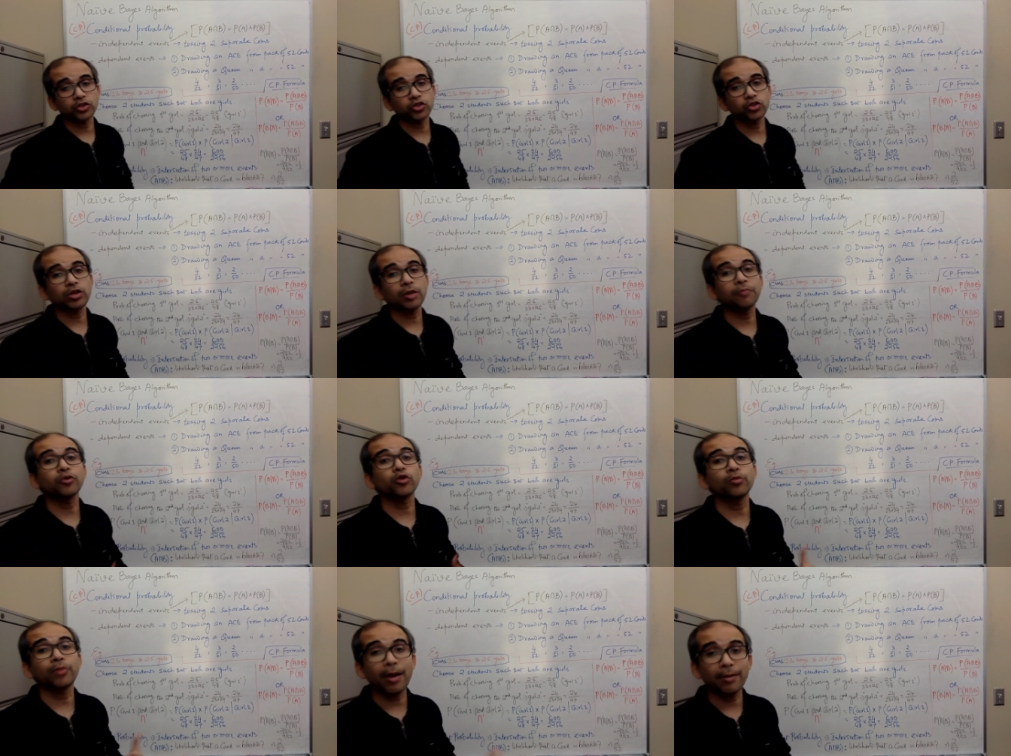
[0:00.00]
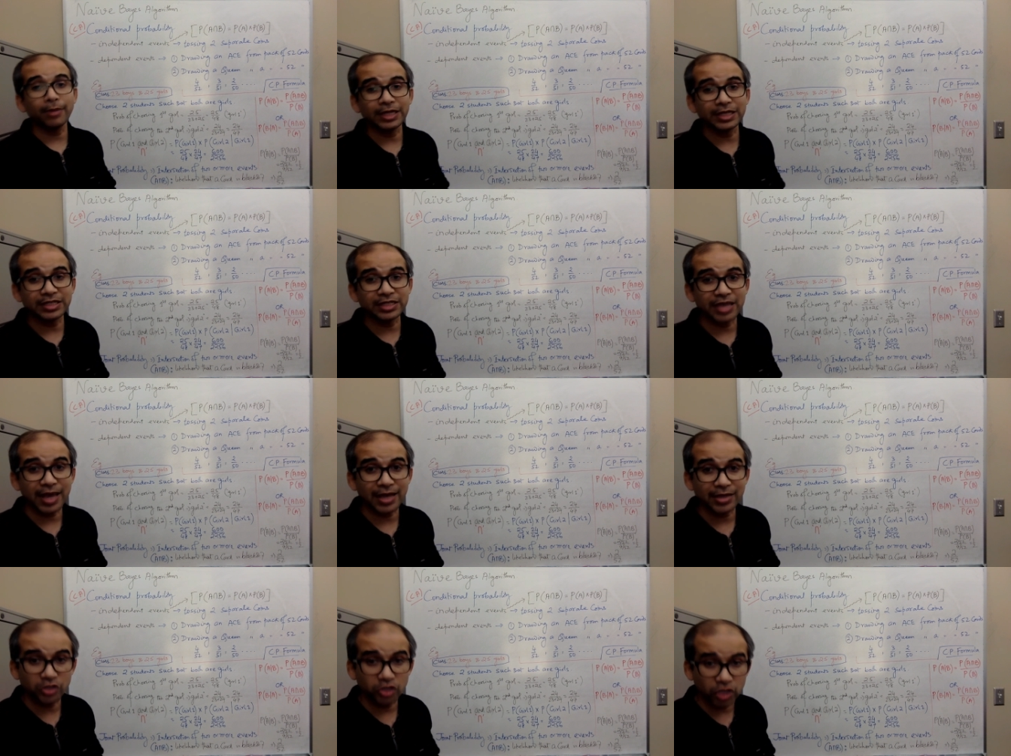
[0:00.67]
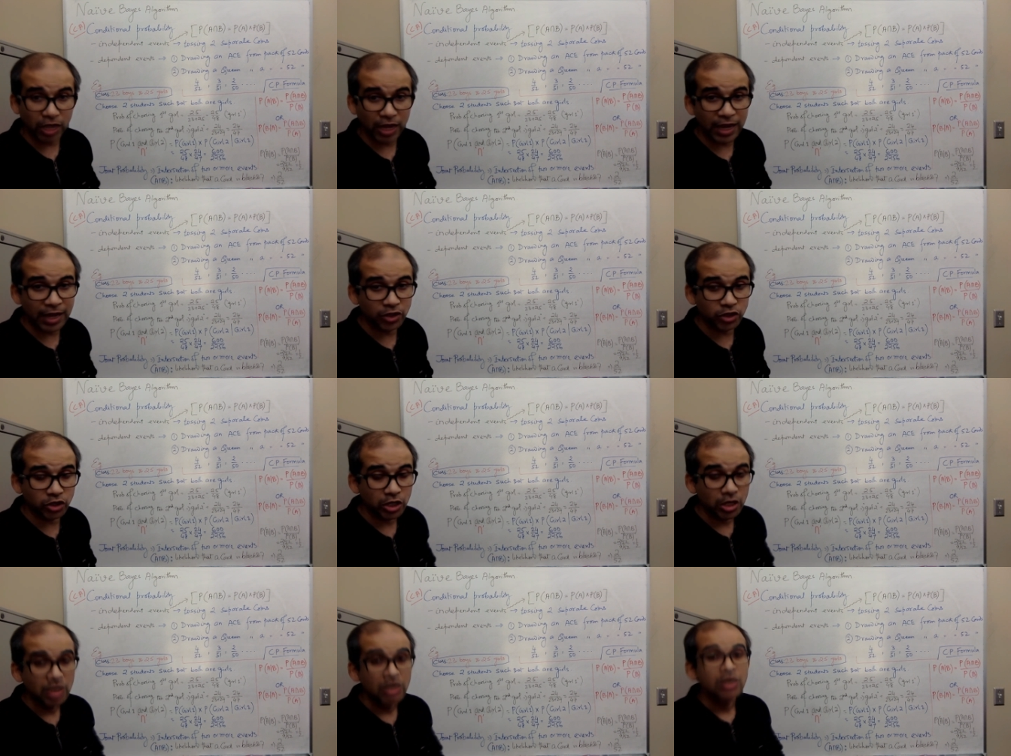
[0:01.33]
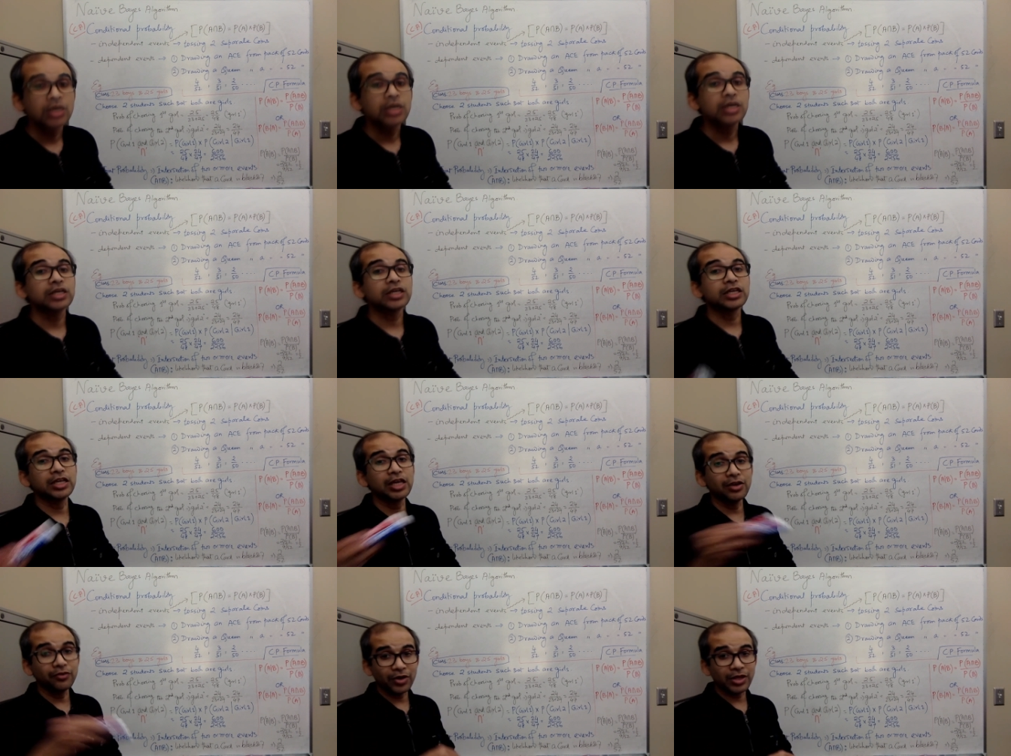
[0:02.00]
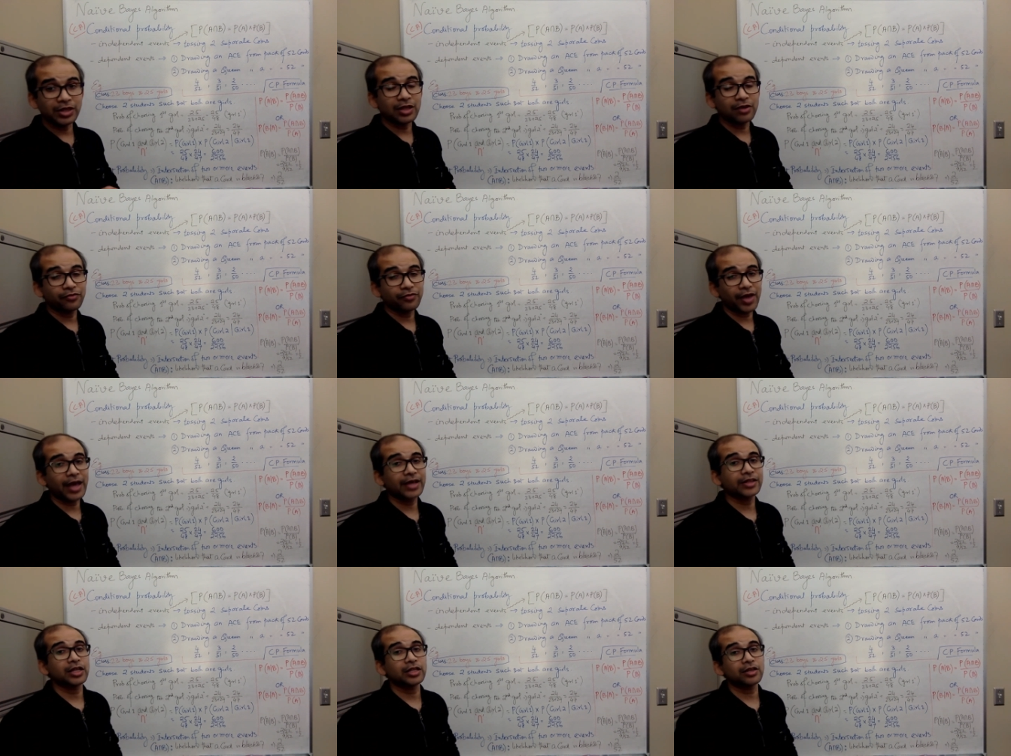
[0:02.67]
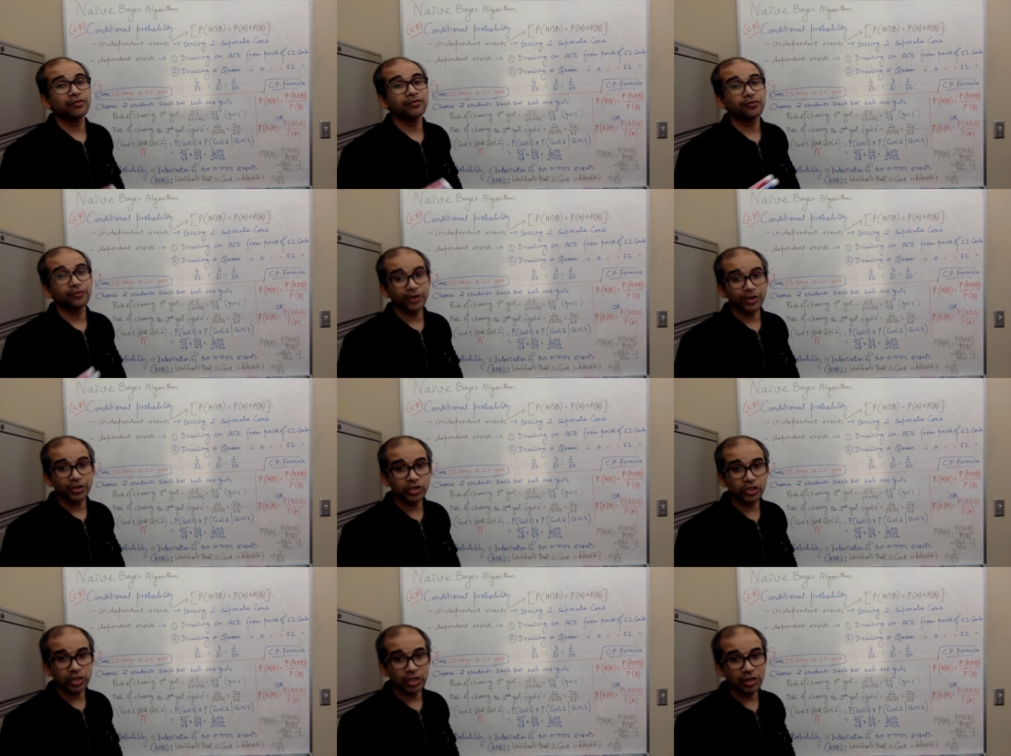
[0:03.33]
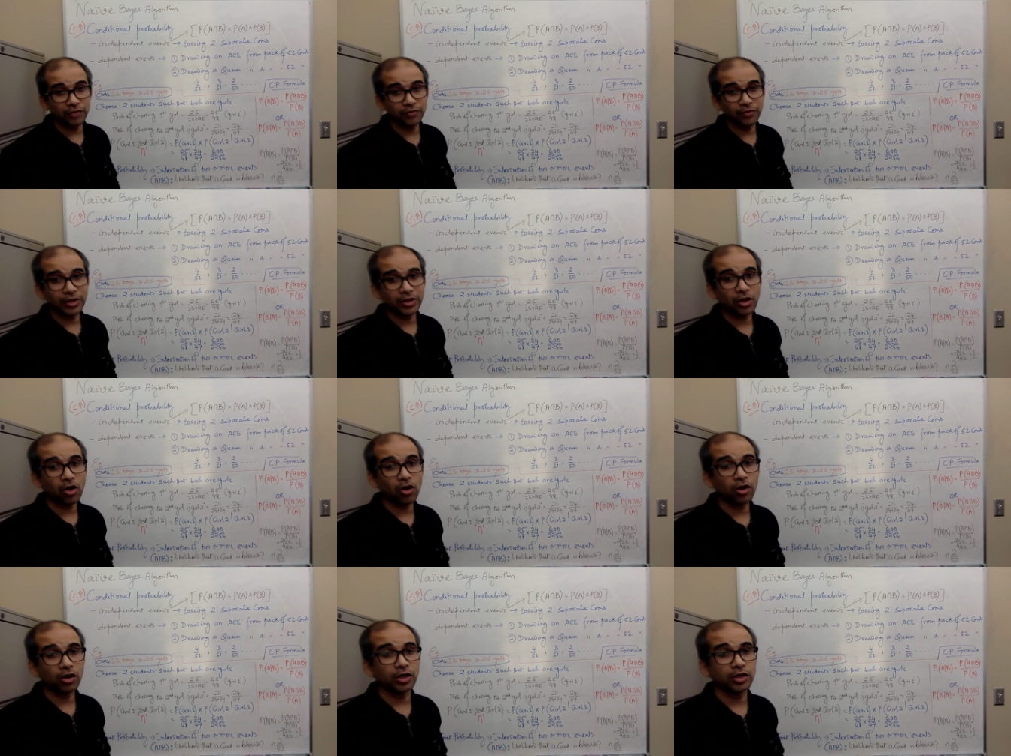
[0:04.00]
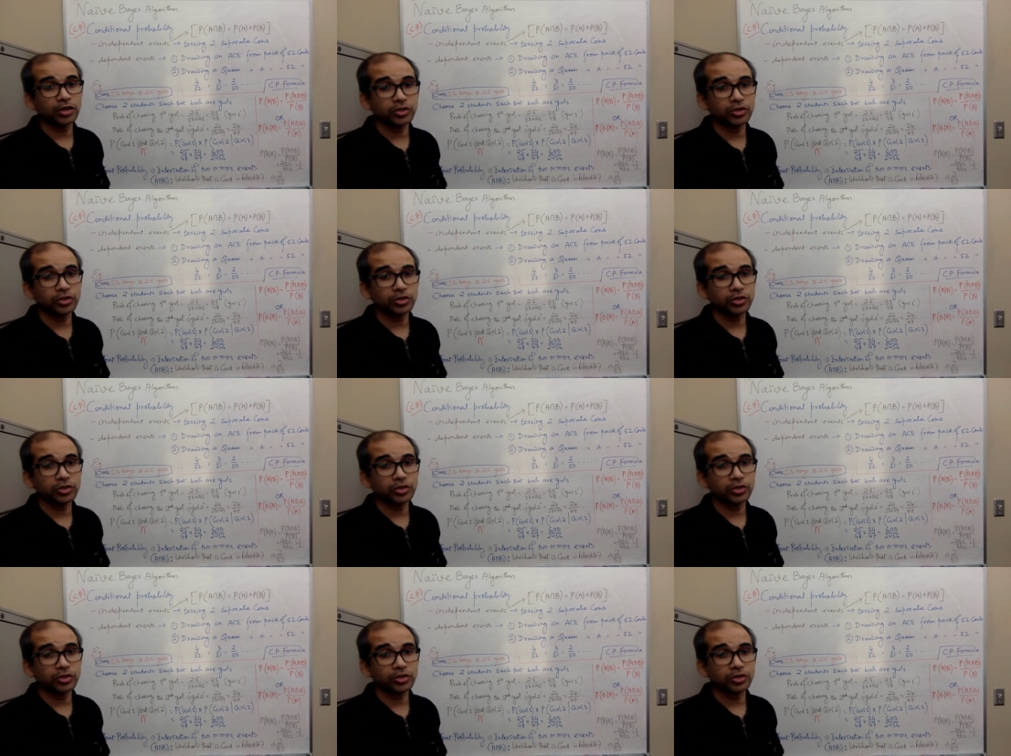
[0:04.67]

So the probability has changed given the fact that the first event occurred.